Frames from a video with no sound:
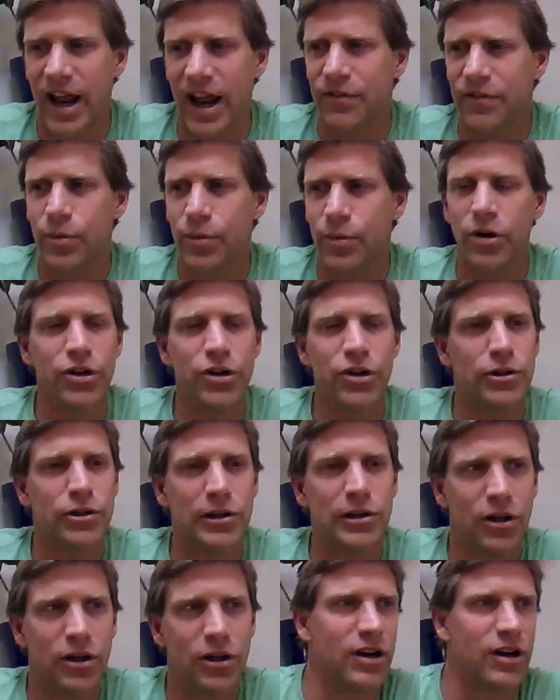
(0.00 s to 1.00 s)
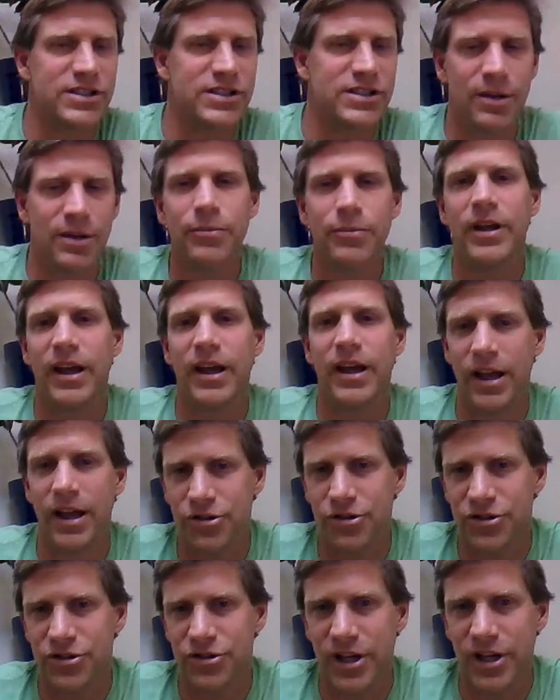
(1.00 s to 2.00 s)
Everywhere you look, something
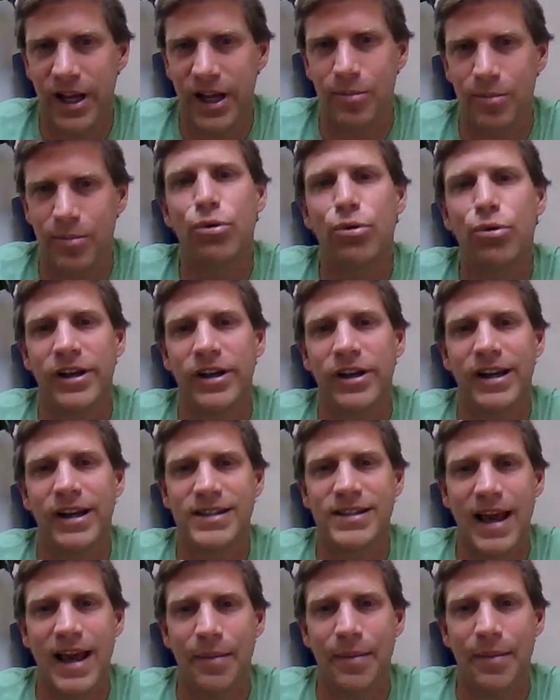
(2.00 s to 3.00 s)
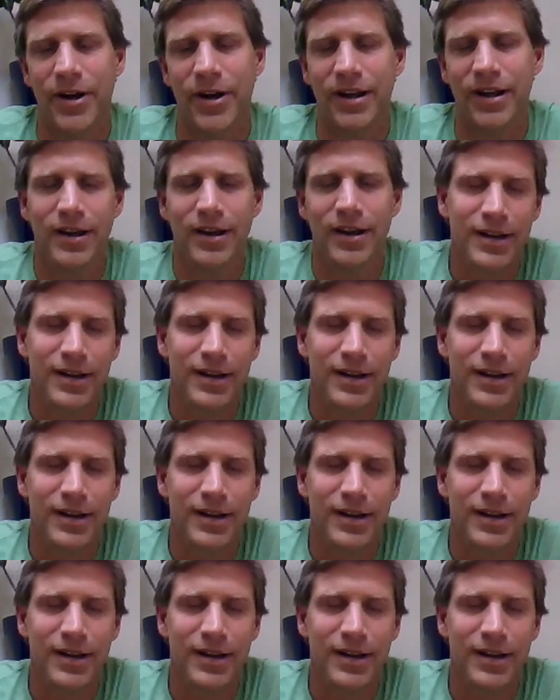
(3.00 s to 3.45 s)
interesting and brilliant is happening.